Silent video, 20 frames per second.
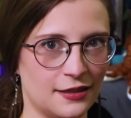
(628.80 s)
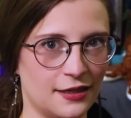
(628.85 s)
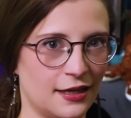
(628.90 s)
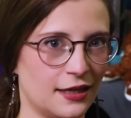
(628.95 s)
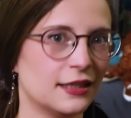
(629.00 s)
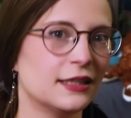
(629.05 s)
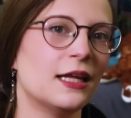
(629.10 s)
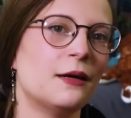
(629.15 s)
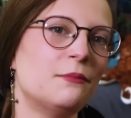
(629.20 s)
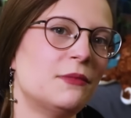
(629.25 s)

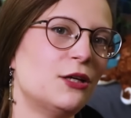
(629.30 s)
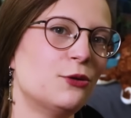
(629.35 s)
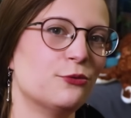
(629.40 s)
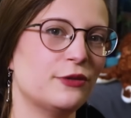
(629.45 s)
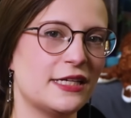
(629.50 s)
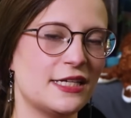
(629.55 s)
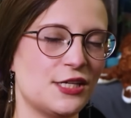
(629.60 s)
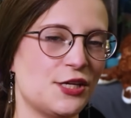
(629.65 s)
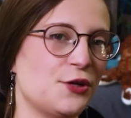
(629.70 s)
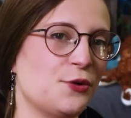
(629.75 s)
Let me
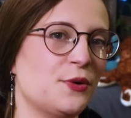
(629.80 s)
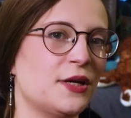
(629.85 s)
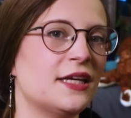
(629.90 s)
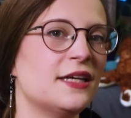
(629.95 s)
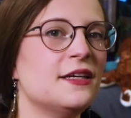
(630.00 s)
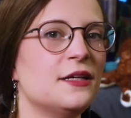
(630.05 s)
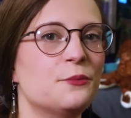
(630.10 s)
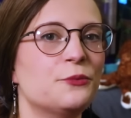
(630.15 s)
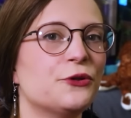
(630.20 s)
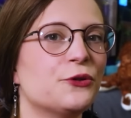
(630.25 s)
read you
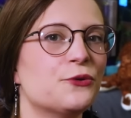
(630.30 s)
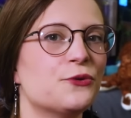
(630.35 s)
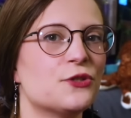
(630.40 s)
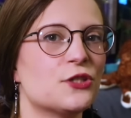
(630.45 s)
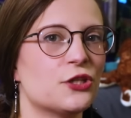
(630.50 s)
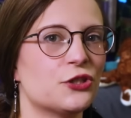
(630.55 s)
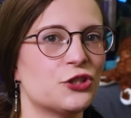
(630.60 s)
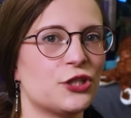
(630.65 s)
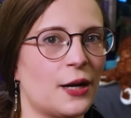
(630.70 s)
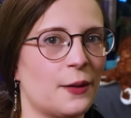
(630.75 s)

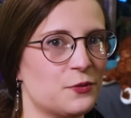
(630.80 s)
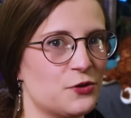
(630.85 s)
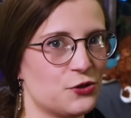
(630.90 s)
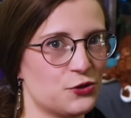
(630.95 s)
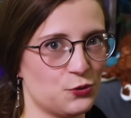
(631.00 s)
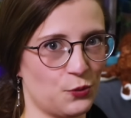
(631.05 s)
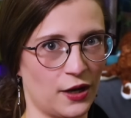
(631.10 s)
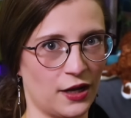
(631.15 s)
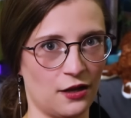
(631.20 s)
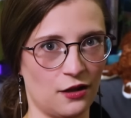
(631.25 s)
Hebrews chapter
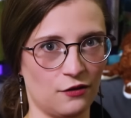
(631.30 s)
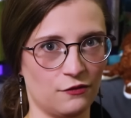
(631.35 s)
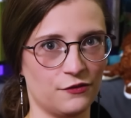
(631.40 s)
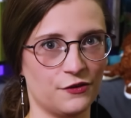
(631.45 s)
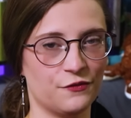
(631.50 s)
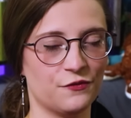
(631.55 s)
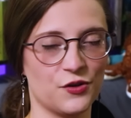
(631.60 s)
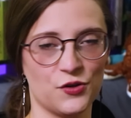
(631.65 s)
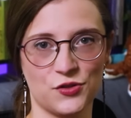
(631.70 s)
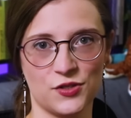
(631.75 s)

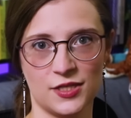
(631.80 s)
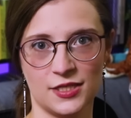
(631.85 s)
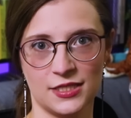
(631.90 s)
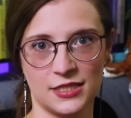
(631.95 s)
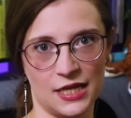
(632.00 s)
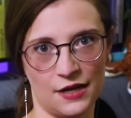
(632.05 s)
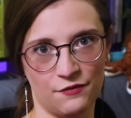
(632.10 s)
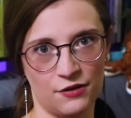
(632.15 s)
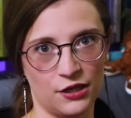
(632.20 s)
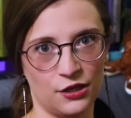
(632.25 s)
12, verses
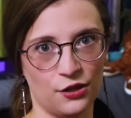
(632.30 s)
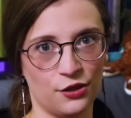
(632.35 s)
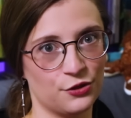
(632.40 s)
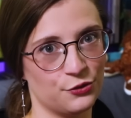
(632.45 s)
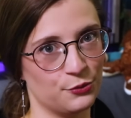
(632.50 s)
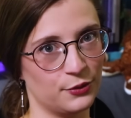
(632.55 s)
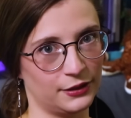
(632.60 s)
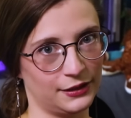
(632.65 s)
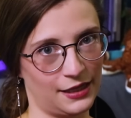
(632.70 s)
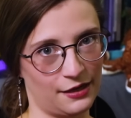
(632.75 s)
7
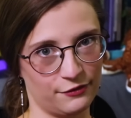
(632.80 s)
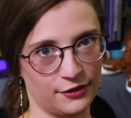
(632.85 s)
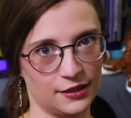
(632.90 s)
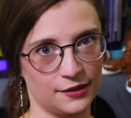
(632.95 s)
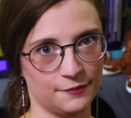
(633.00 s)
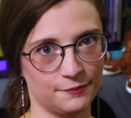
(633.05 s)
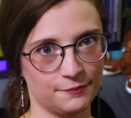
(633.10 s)
through 11.